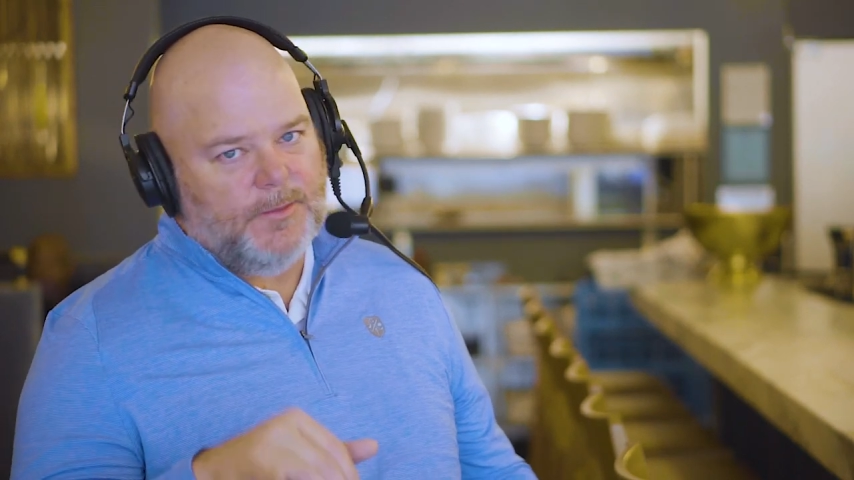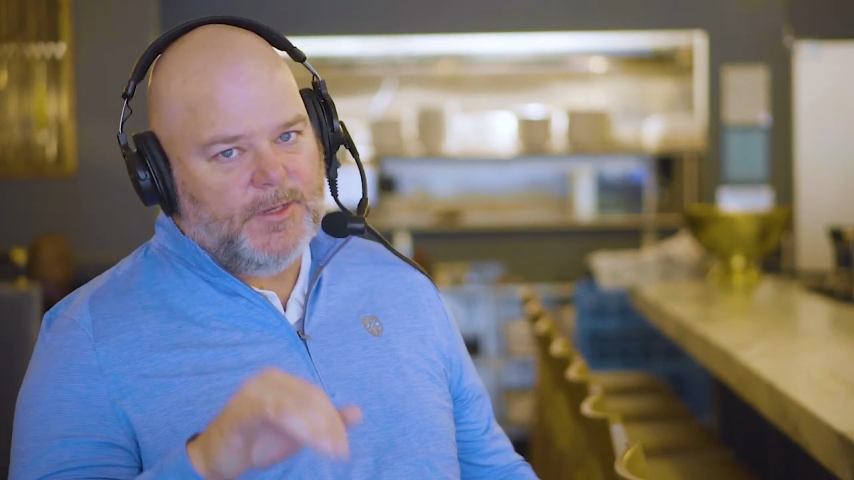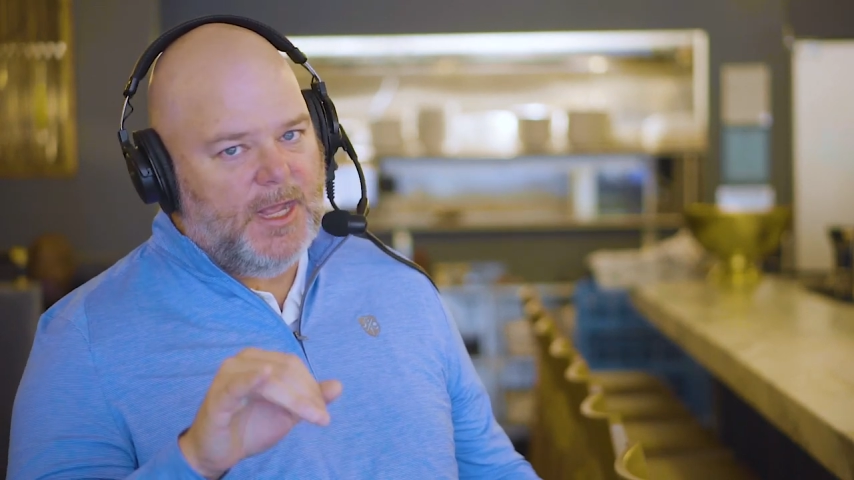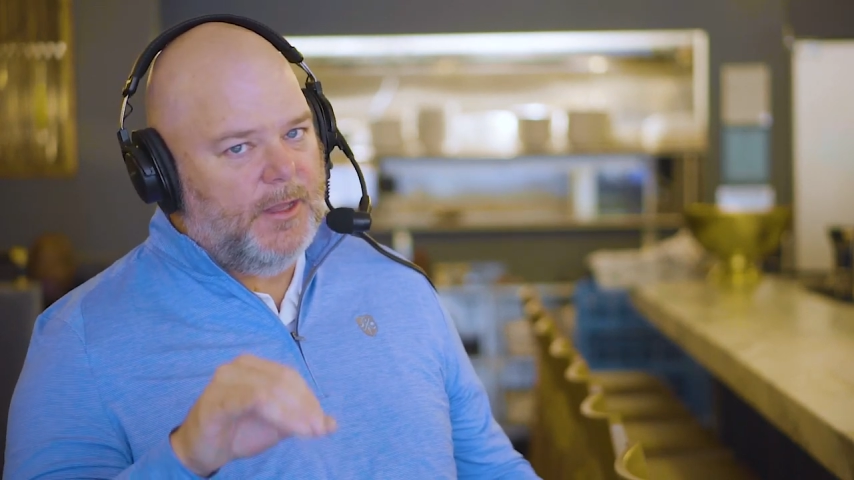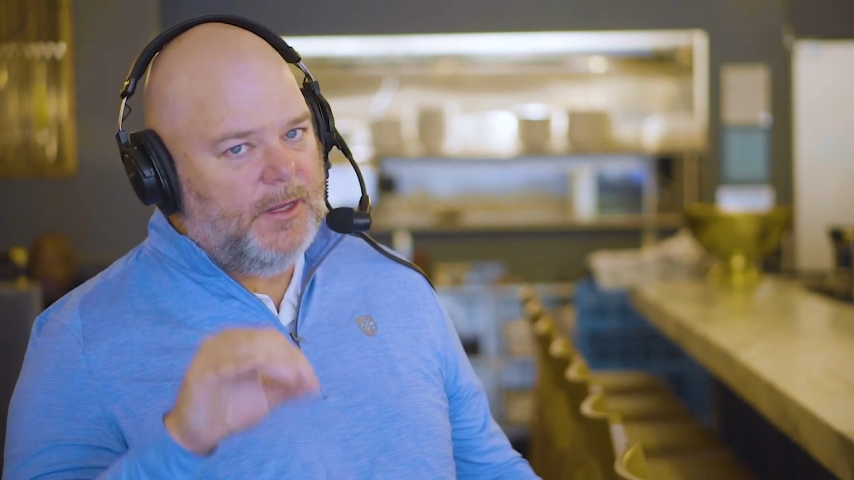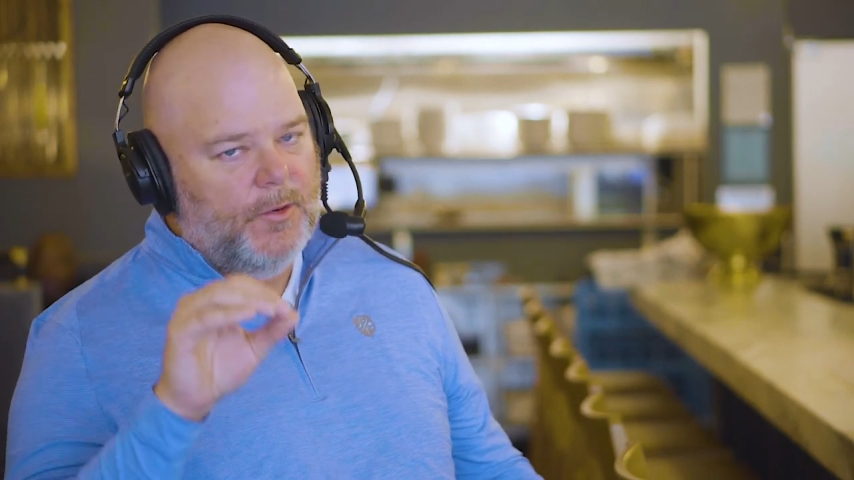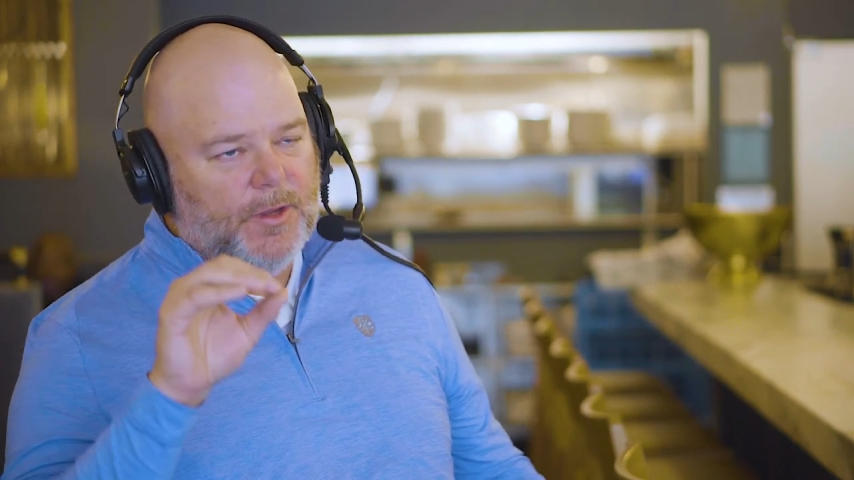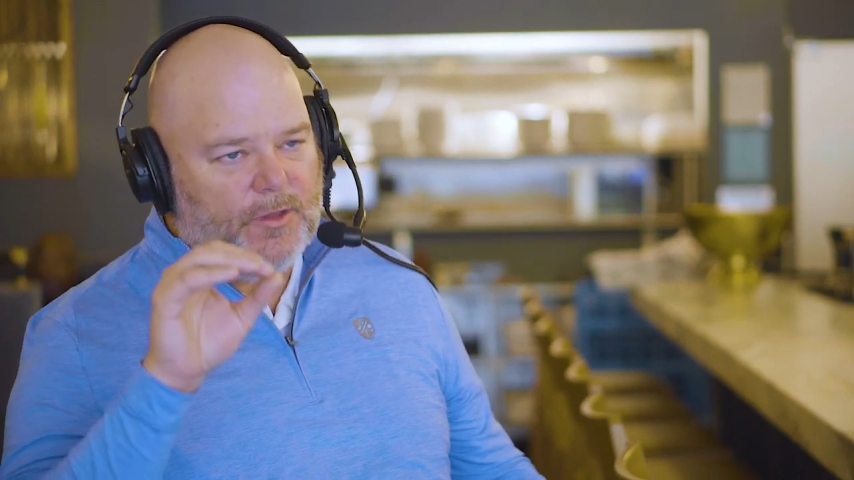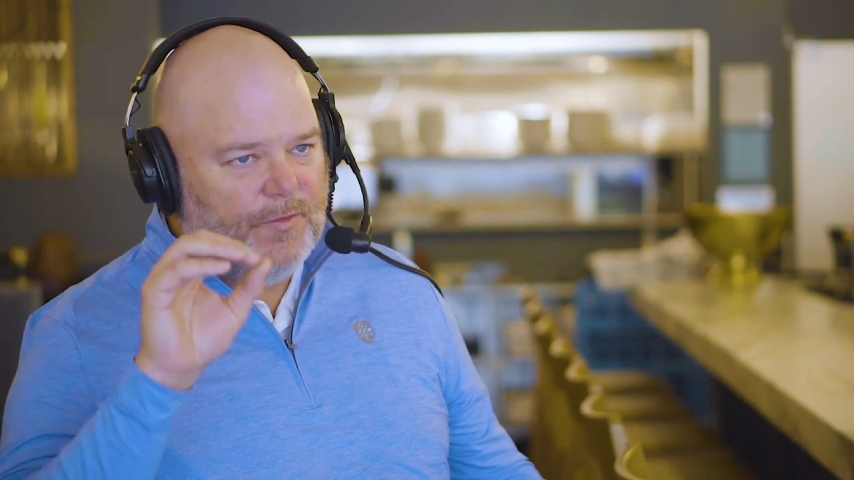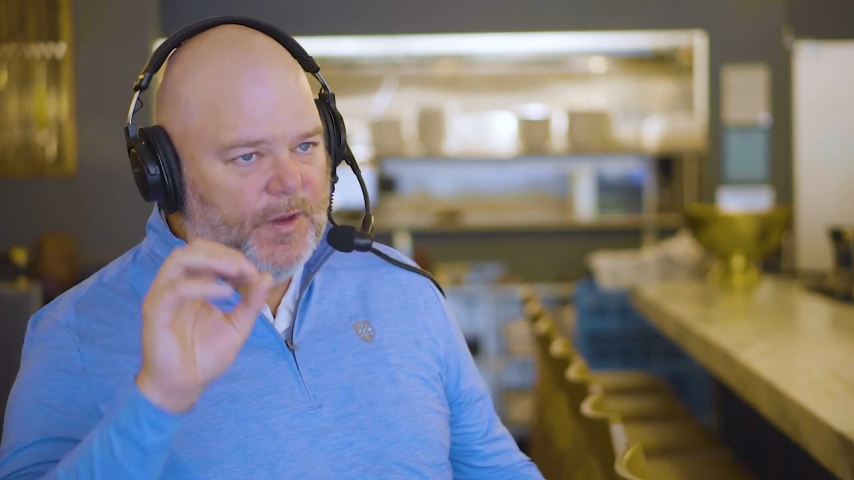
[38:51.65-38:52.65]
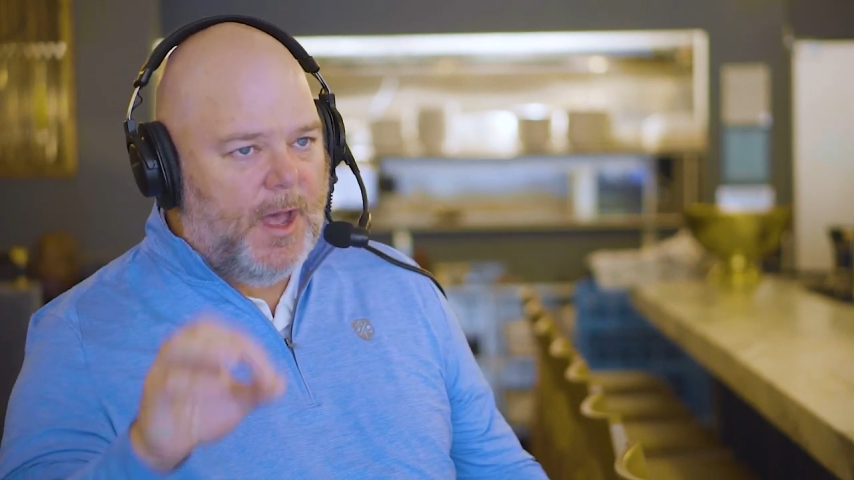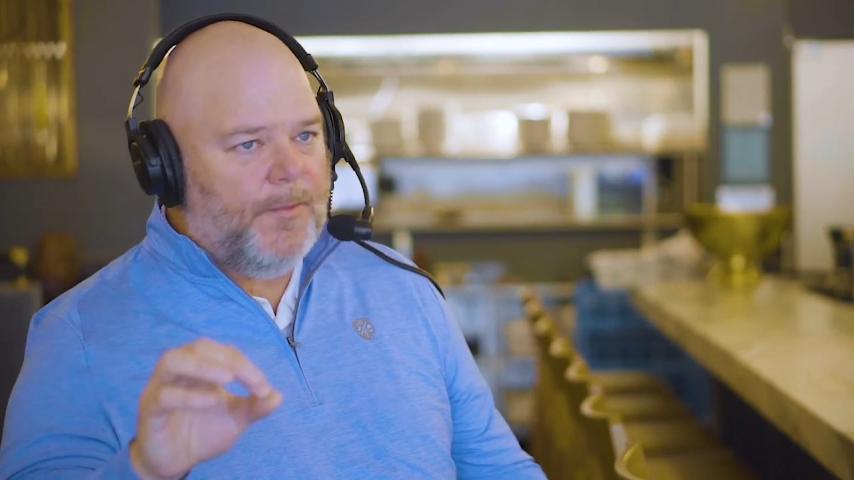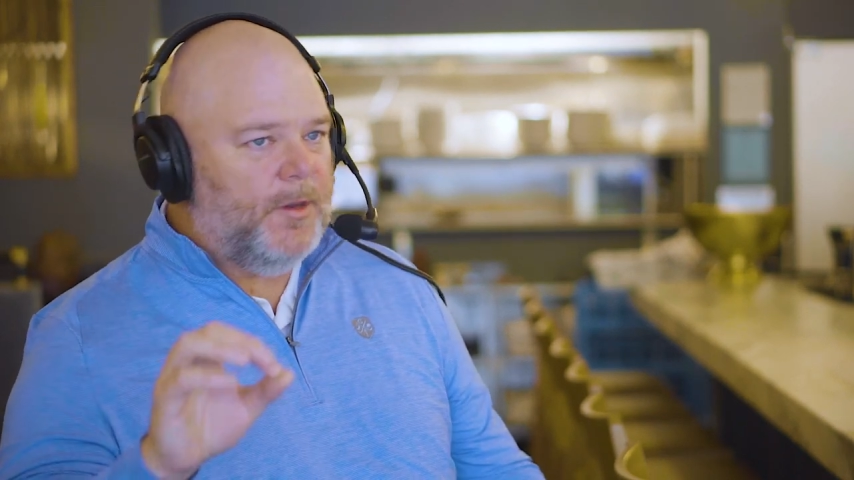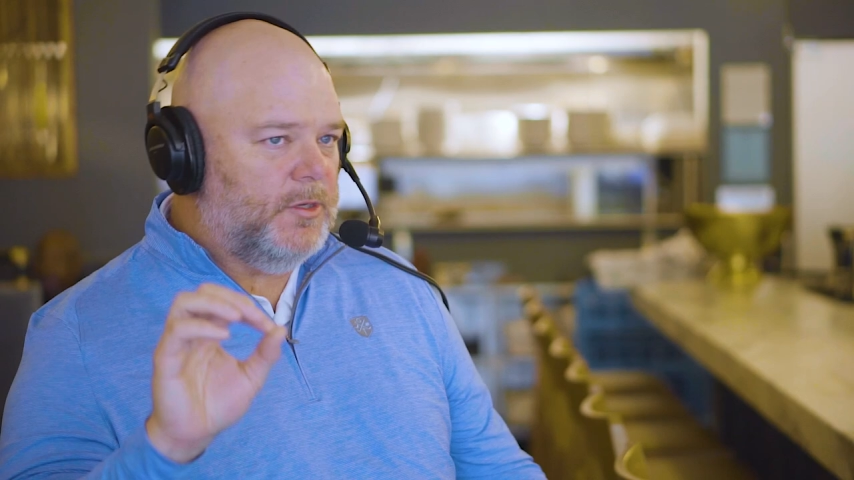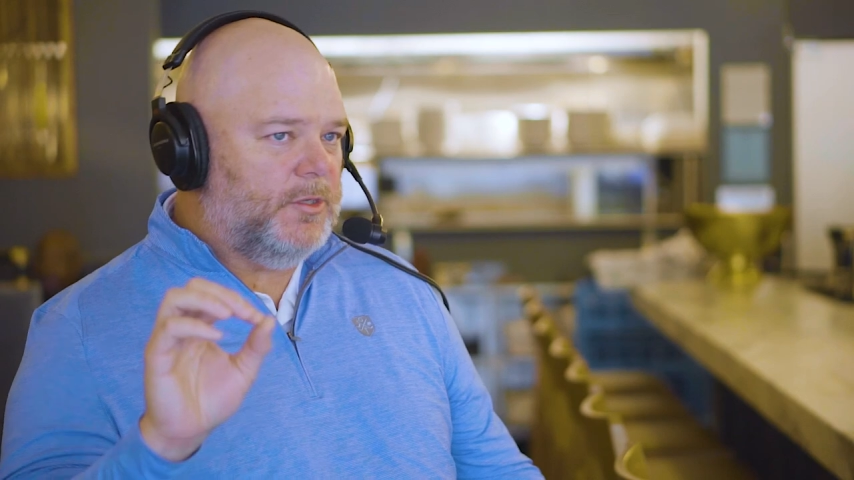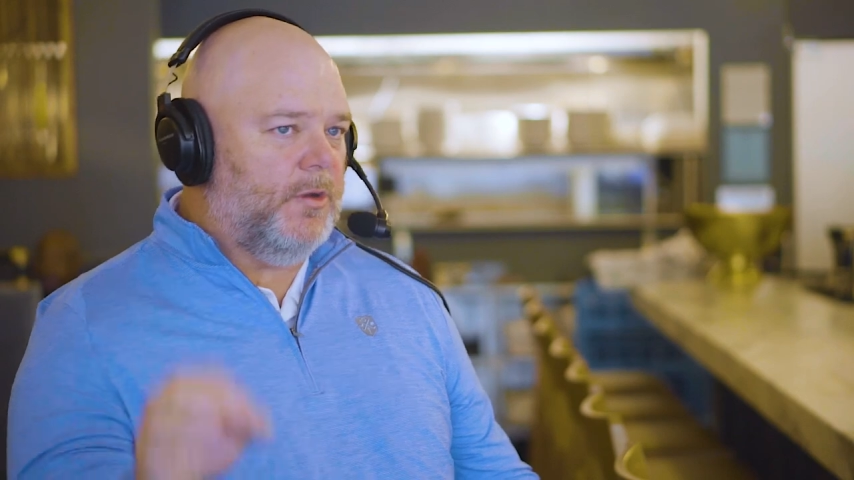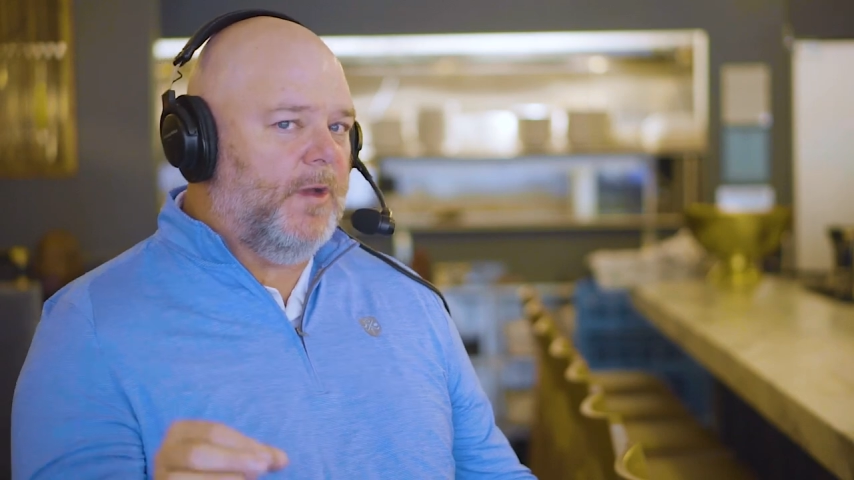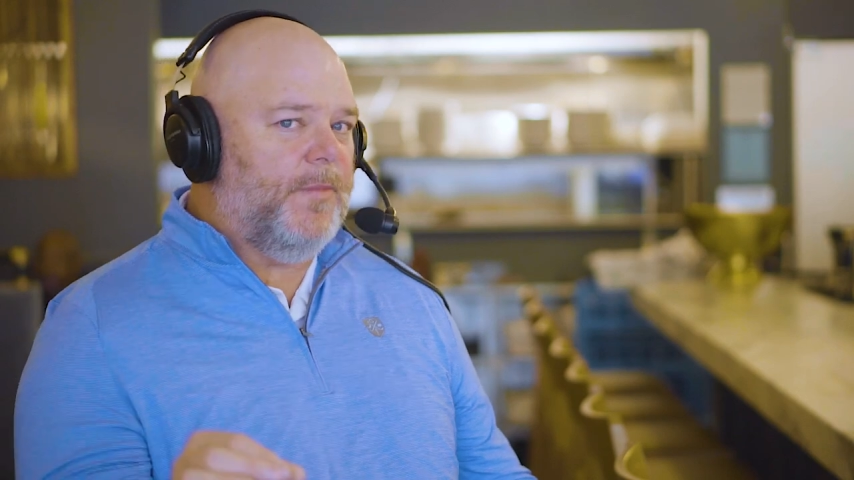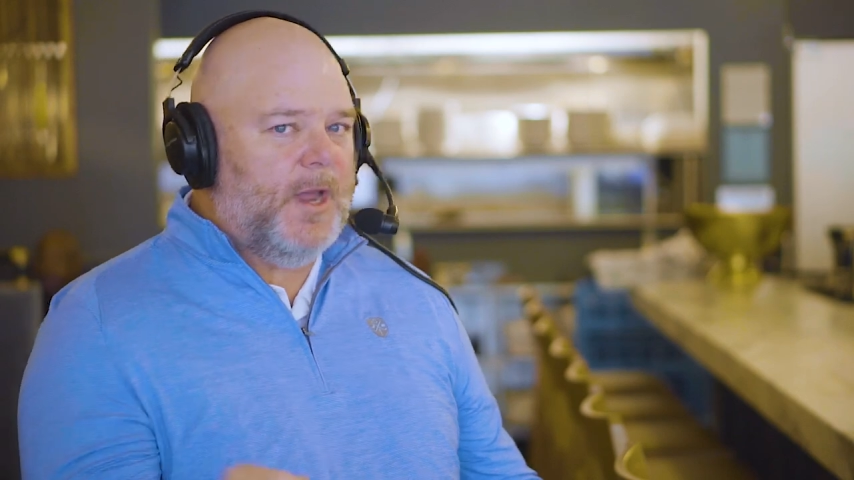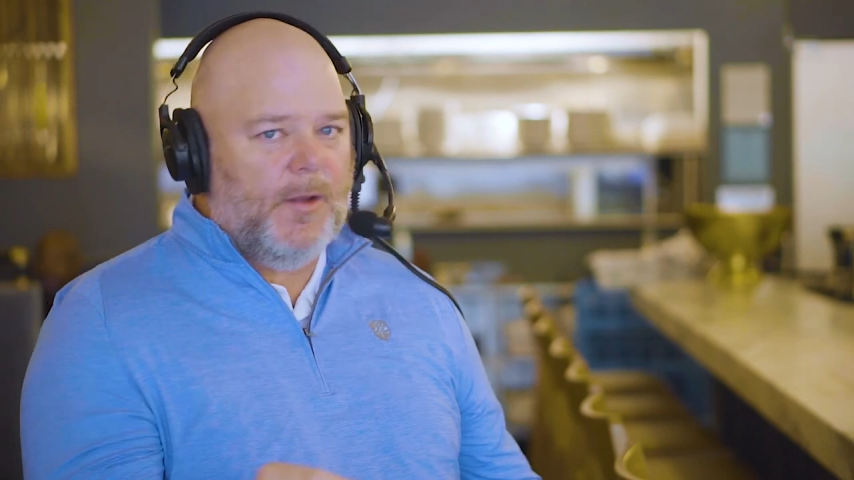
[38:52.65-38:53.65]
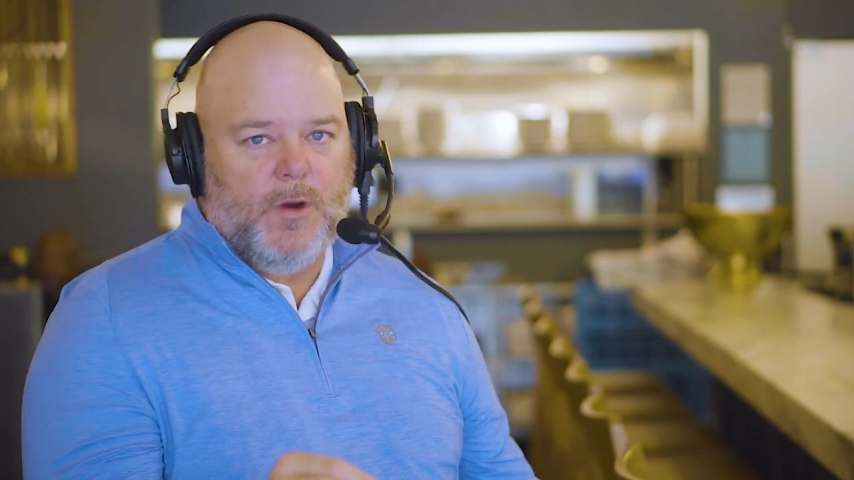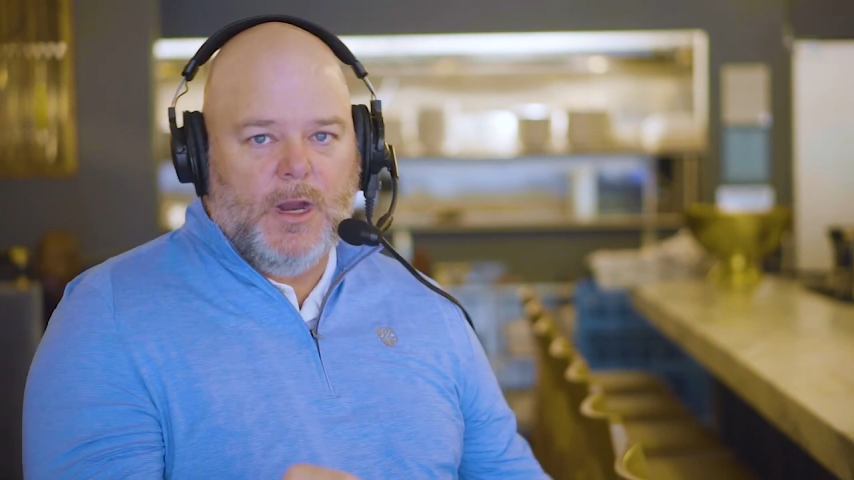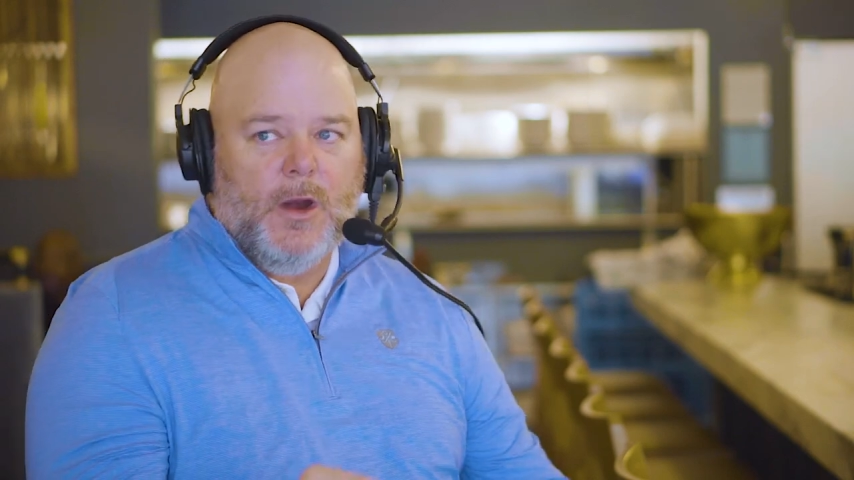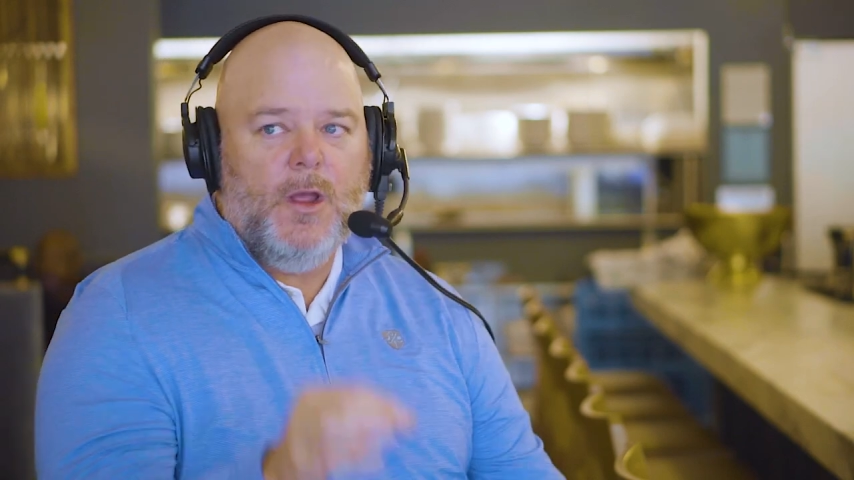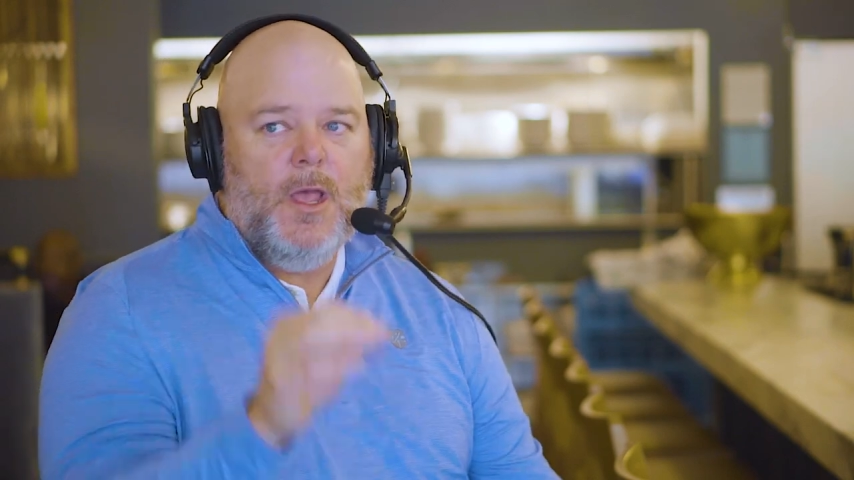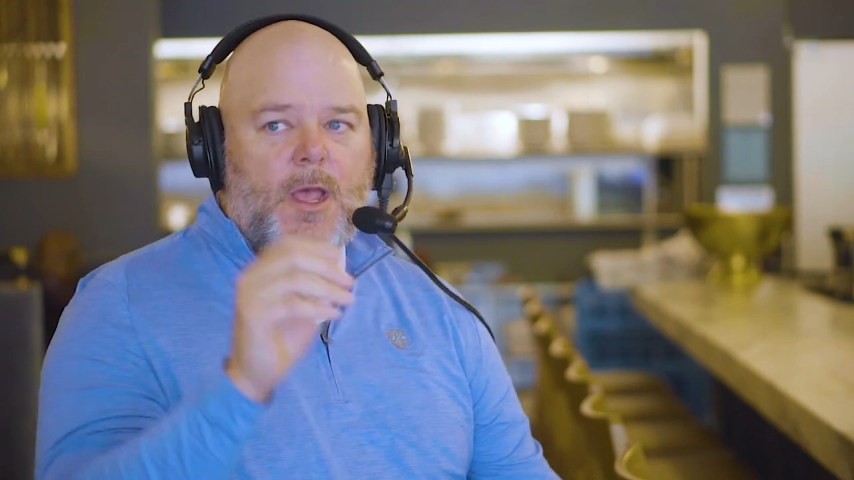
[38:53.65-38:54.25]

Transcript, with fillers: I'm telling you, it's phenomenal. Just don't come the night we're here.